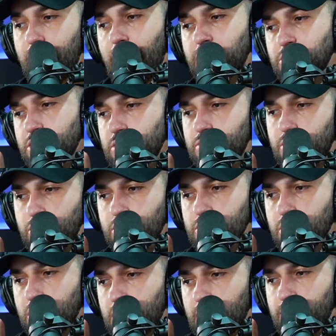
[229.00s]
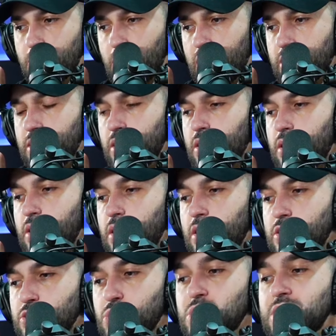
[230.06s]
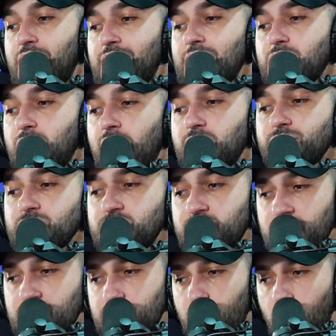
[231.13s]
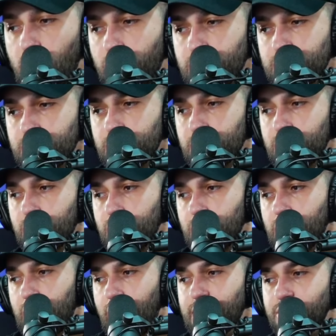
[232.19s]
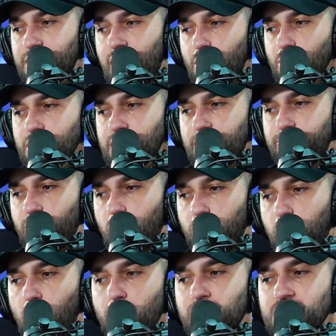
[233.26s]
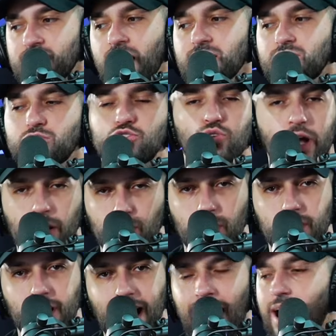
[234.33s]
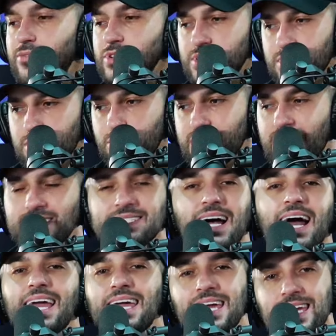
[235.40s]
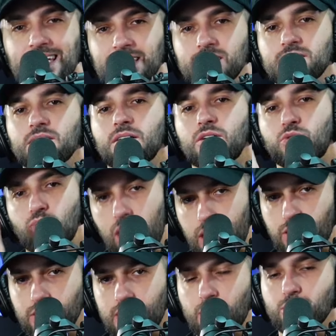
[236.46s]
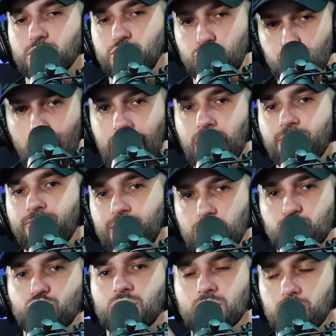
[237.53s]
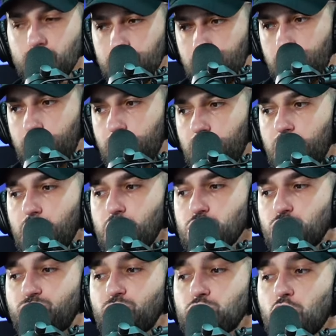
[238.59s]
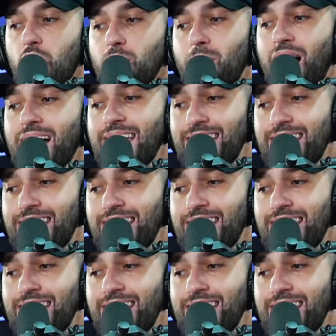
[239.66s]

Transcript: Actually, 3rd song. Never mind. So he's had, out of the 6 songs, and they're not really that far apart, besides the Drake one, obviously. But that's not his record. That was Drake featuring Lil Durk. So if we're talking about